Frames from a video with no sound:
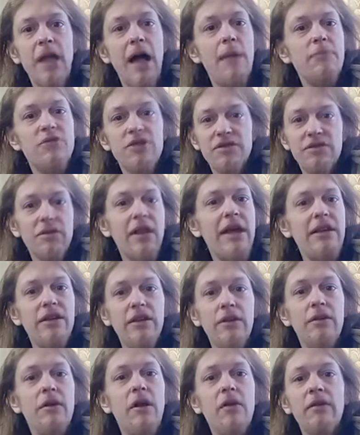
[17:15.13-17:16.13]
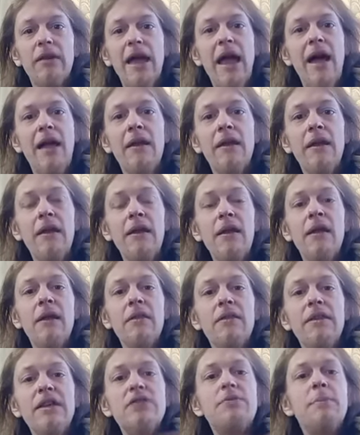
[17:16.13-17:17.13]
I'm just letting you know that.
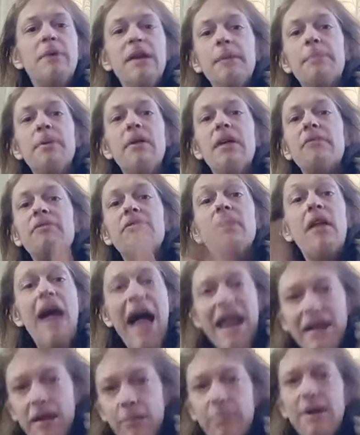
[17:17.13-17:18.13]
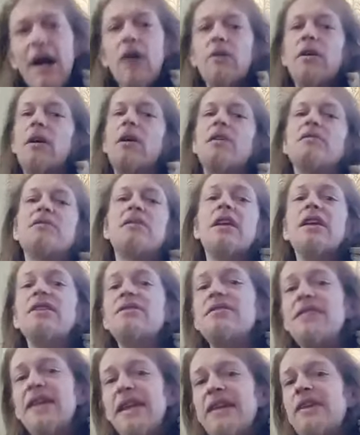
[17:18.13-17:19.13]
These people have lied about us
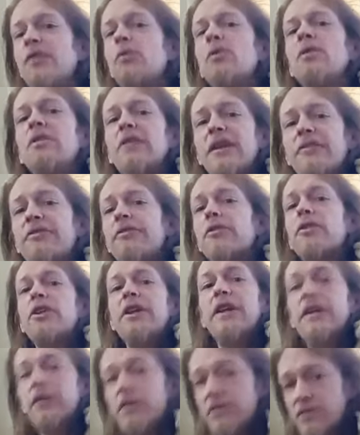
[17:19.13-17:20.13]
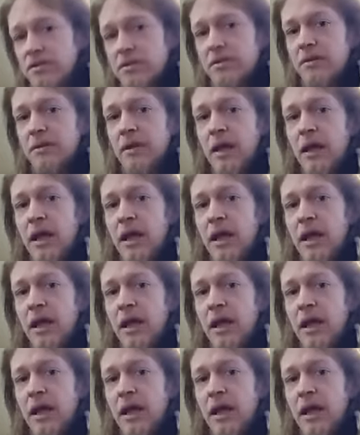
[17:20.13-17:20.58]
continually for years.